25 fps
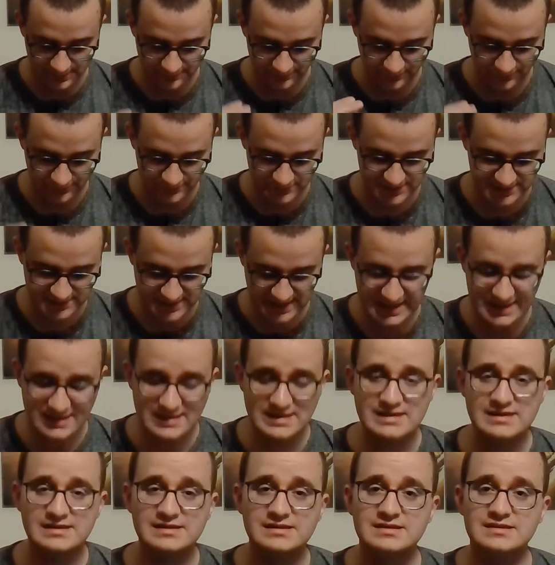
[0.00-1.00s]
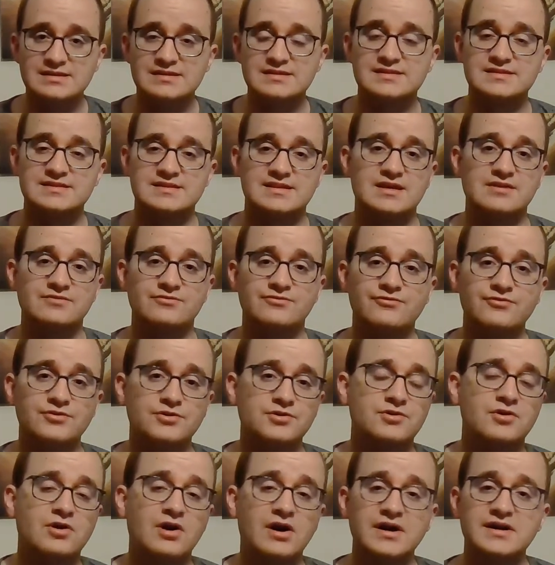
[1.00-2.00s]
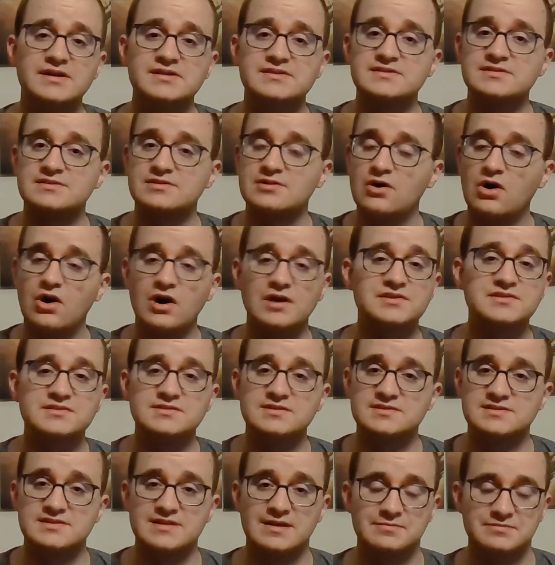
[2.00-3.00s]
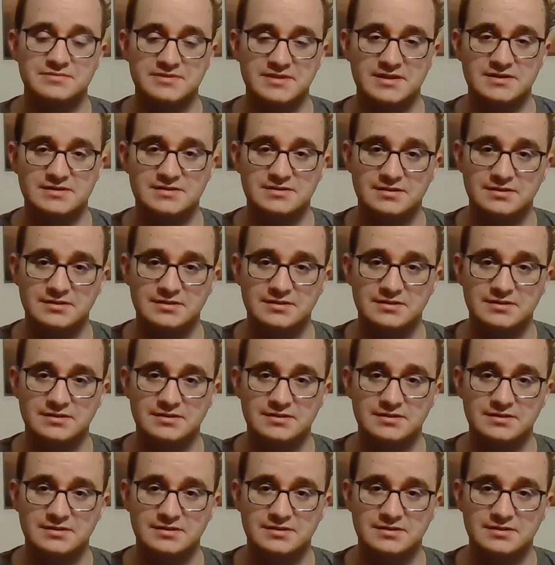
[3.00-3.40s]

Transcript: forsaking sin for Christ costs you something.